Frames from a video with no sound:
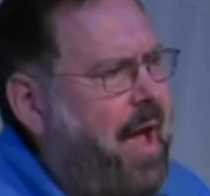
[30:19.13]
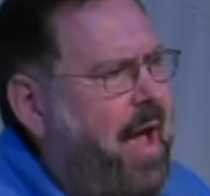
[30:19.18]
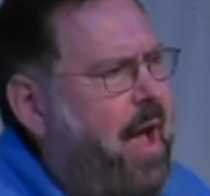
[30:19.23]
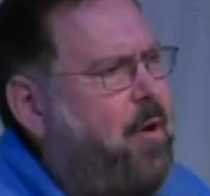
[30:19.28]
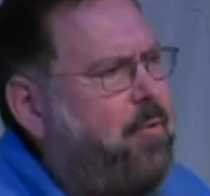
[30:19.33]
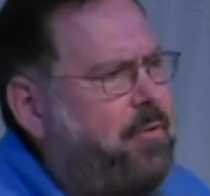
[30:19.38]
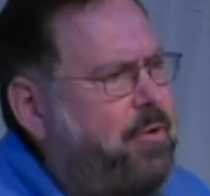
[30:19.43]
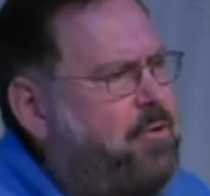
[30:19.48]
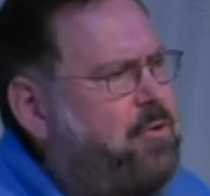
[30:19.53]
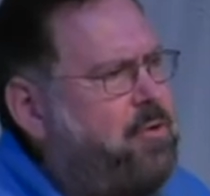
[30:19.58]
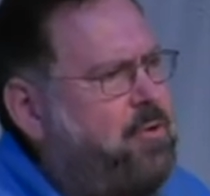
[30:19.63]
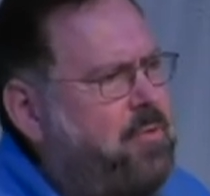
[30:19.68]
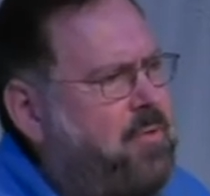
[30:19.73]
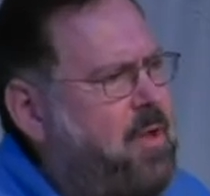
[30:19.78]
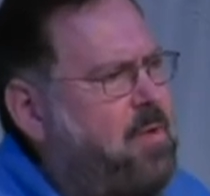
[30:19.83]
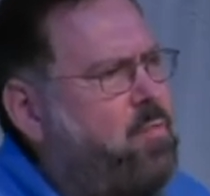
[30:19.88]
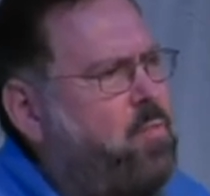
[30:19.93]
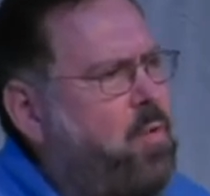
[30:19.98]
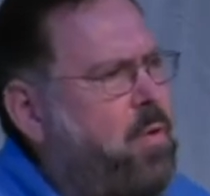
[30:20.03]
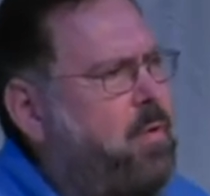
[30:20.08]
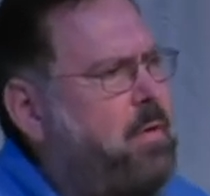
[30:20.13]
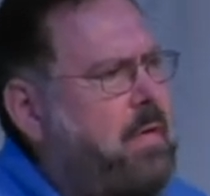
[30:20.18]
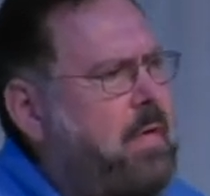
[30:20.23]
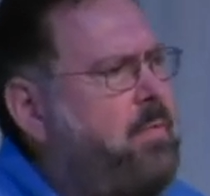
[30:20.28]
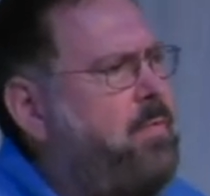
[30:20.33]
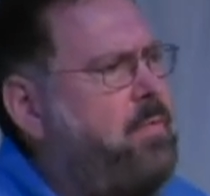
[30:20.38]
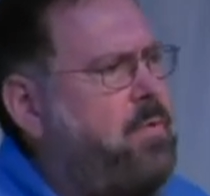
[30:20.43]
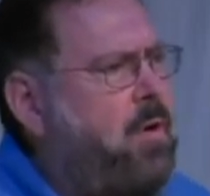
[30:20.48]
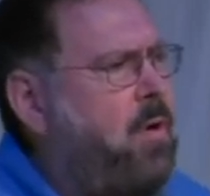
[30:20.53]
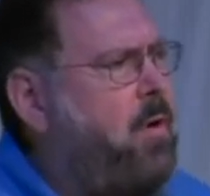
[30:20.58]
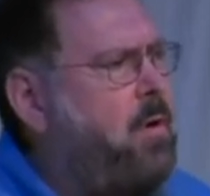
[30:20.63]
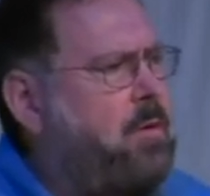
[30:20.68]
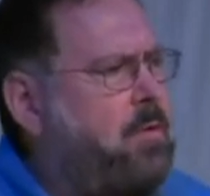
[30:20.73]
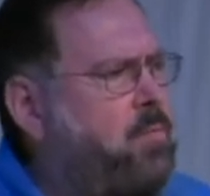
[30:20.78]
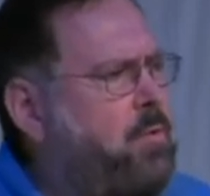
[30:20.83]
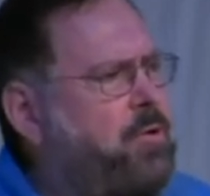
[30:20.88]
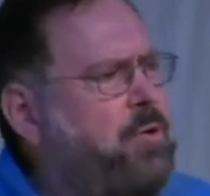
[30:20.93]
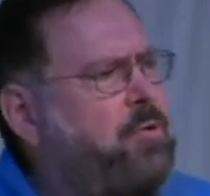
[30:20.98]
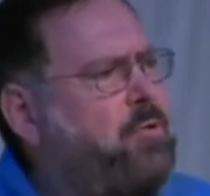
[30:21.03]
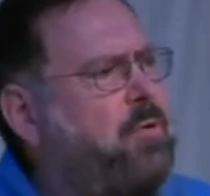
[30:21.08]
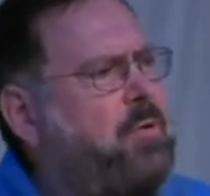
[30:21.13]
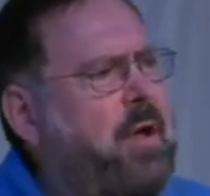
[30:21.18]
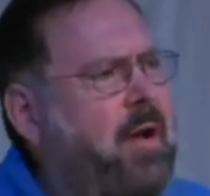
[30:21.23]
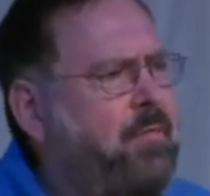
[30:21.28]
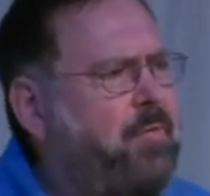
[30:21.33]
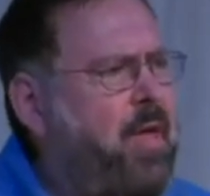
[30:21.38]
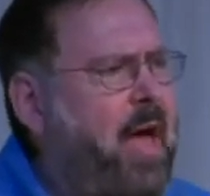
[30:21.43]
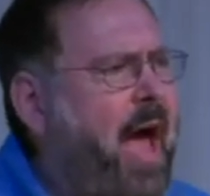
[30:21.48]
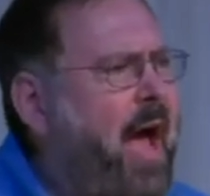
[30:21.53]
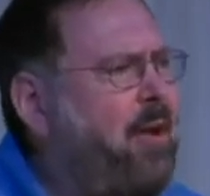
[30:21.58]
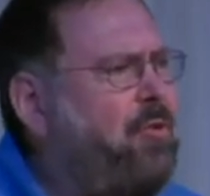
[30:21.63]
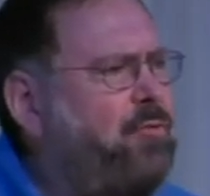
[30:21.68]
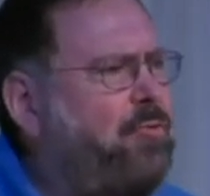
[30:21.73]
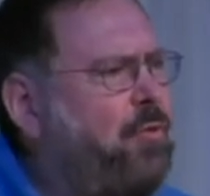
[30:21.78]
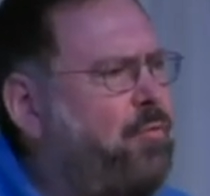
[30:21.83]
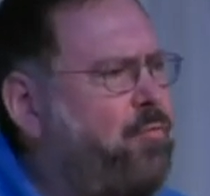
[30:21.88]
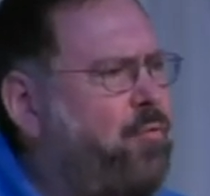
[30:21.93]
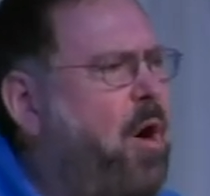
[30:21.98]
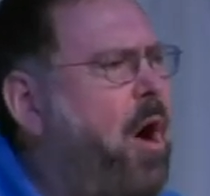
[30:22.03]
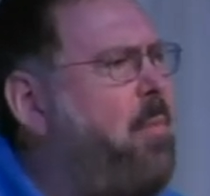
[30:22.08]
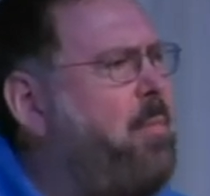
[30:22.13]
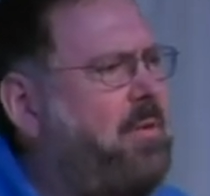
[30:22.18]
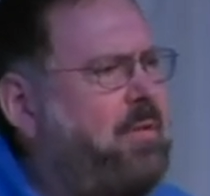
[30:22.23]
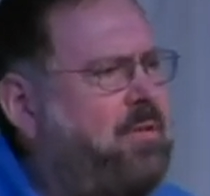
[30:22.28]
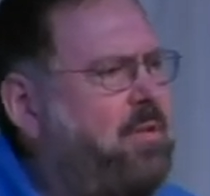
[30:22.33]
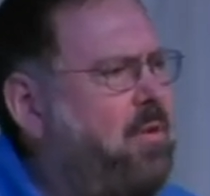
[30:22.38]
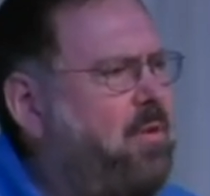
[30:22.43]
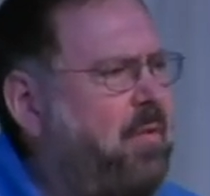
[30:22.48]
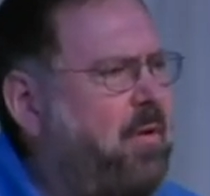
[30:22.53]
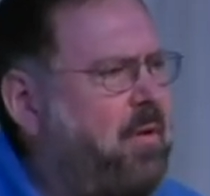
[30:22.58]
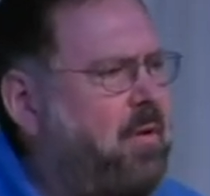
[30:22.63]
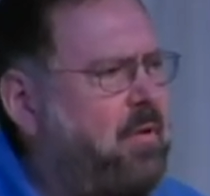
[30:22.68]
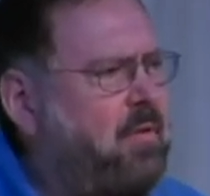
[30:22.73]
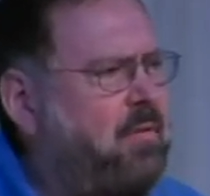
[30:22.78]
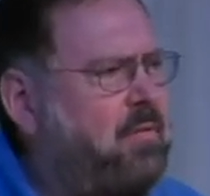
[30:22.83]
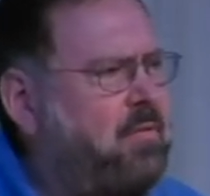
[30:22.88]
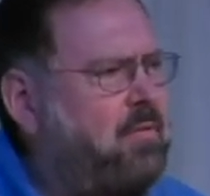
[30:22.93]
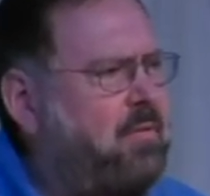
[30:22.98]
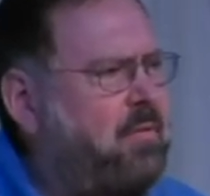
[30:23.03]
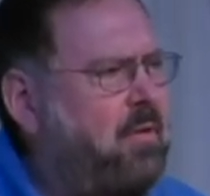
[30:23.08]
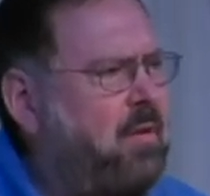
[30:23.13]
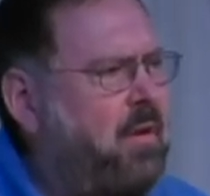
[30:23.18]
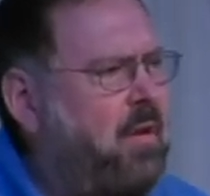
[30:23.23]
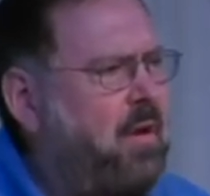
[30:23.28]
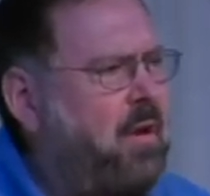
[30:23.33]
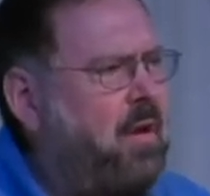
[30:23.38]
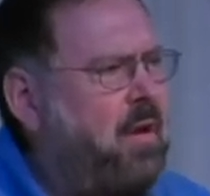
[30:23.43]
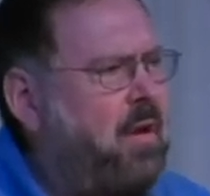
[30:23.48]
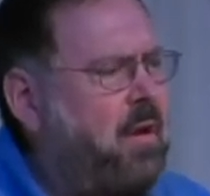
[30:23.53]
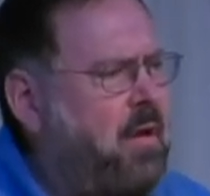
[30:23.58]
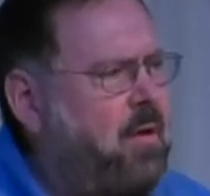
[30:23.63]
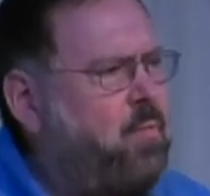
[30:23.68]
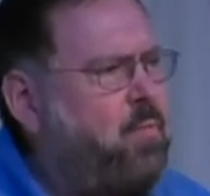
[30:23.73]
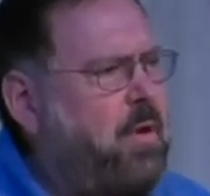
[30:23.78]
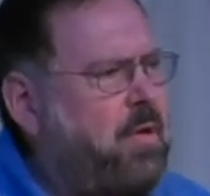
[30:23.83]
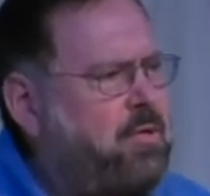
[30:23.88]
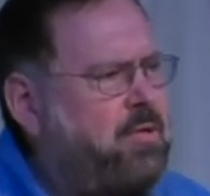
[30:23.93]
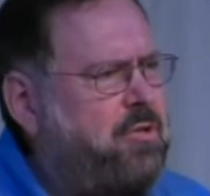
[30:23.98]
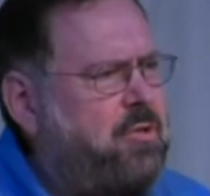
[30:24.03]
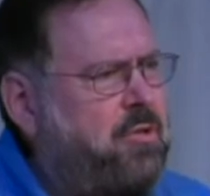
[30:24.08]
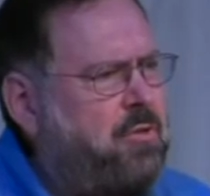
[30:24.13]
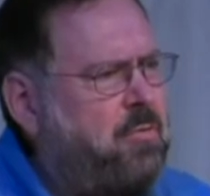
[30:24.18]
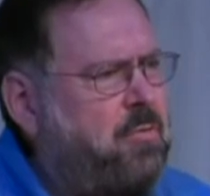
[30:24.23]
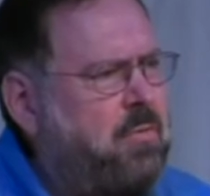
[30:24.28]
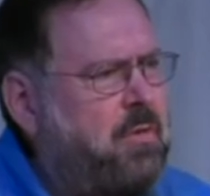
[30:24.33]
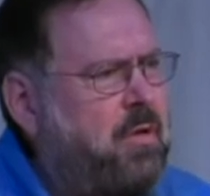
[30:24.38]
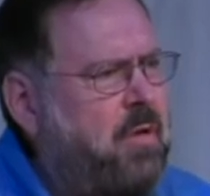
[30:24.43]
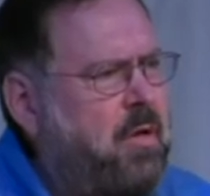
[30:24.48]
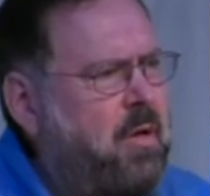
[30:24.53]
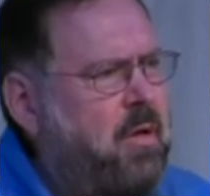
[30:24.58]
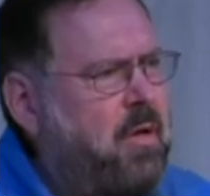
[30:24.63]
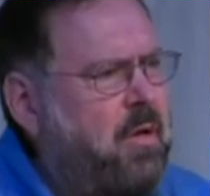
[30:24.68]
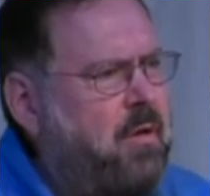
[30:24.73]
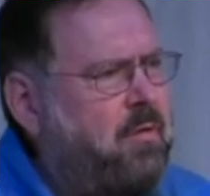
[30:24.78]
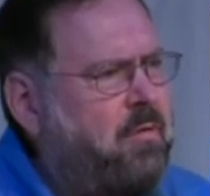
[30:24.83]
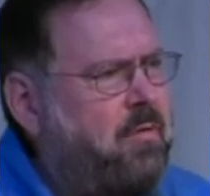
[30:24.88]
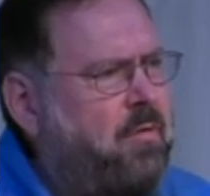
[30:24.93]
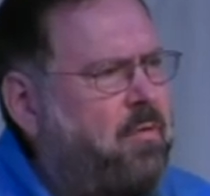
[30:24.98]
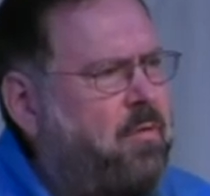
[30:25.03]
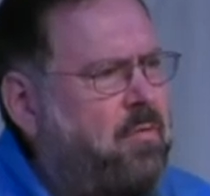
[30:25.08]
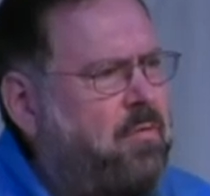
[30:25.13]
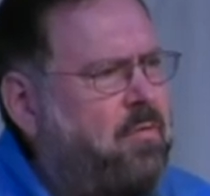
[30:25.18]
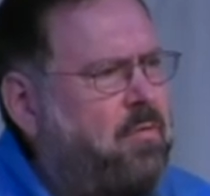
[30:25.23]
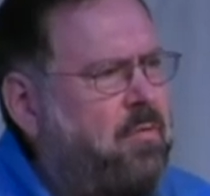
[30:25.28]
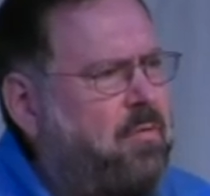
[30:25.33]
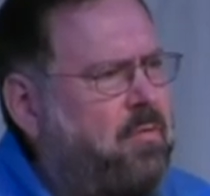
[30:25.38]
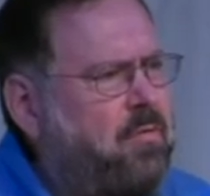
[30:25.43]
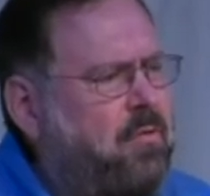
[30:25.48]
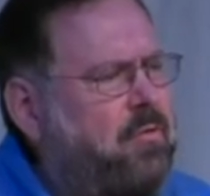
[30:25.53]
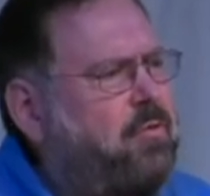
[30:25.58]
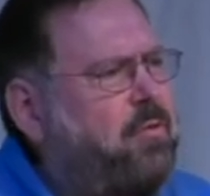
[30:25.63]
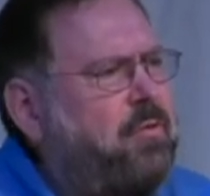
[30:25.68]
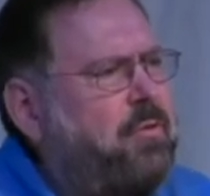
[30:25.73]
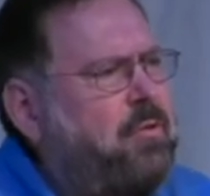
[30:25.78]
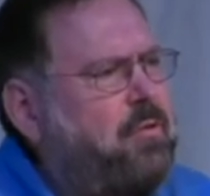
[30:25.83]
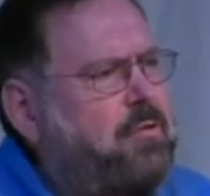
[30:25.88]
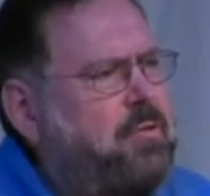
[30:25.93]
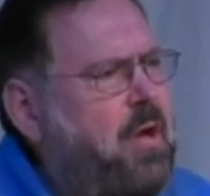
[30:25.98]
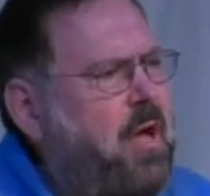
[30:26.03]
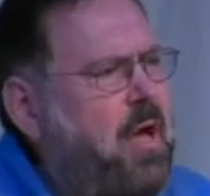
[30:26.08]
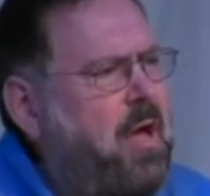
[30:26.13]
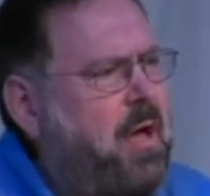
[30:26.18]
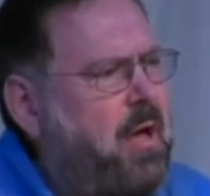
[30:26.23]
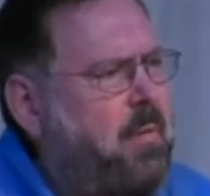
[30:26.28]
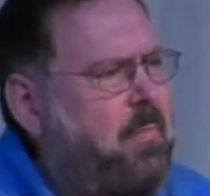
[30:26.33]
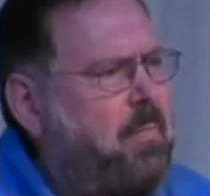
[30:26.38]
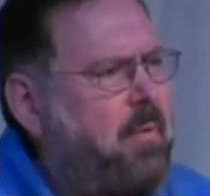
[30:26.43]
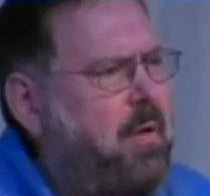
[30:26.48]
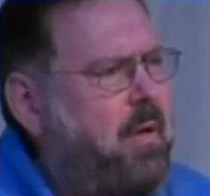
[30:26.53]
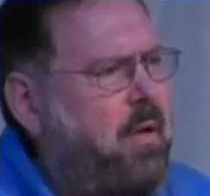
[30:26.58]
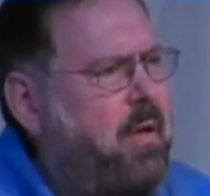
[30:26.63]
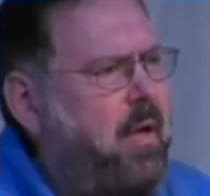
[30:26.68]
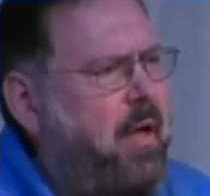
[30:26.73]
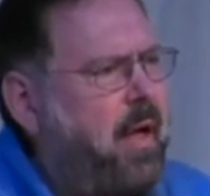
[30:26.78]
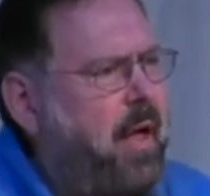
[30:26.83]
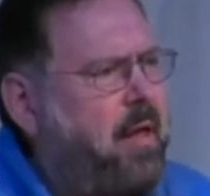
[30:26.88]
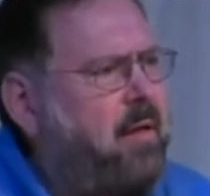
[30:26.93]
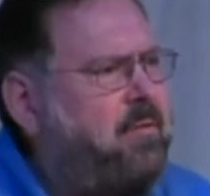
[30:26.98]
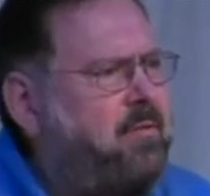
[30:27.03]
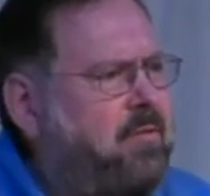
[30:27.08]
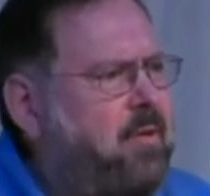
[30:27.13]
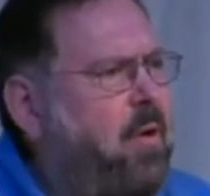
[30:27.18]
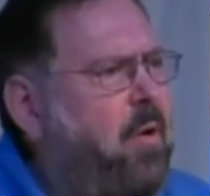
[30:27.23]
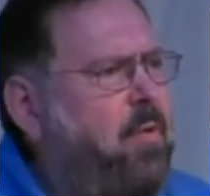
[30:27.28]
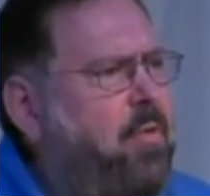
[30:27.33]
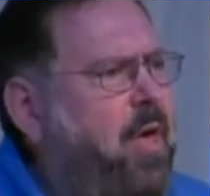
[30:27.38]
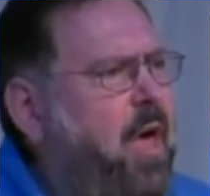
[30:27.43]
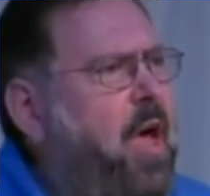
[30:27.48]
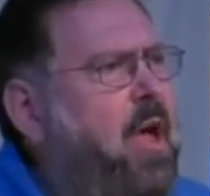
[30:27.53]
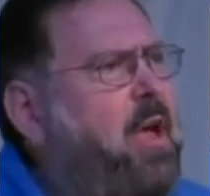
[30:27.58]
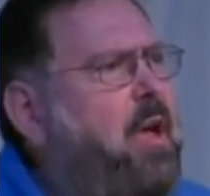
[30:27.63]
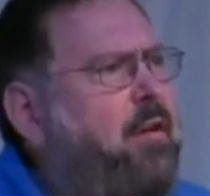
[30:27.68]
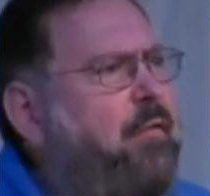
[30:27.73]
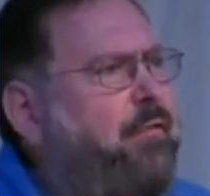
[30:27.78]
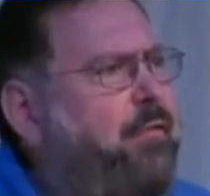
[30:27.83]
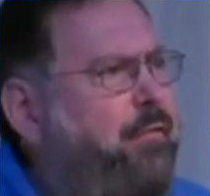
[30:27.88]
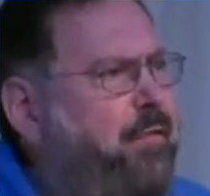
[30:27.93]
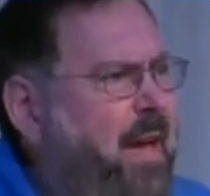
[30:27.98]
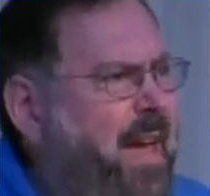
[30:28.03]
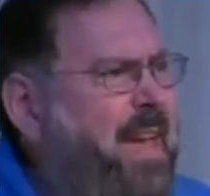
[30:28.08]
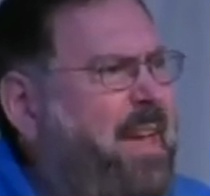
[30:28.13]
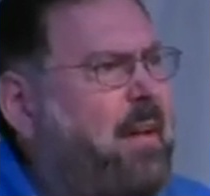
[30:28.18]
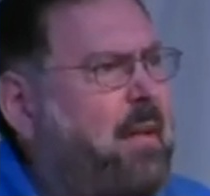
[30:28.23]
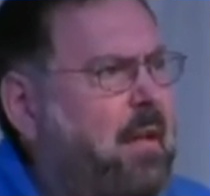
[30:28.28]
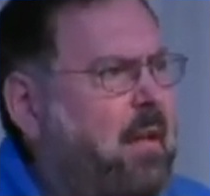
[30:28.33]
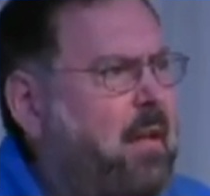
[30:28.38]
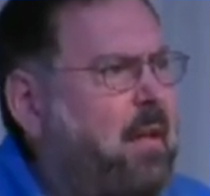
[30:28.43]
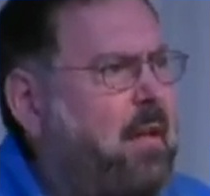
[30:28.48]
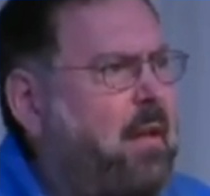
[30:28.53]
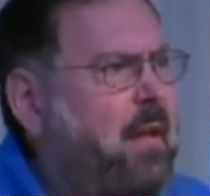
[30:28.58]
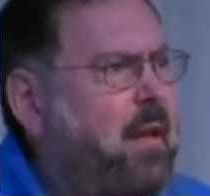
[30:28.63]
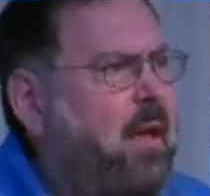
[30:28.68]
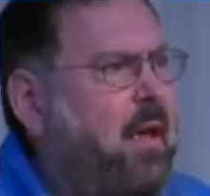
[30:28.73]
how can you then work even harder when you don't have the actual raw materials in which to do your job? And so they fail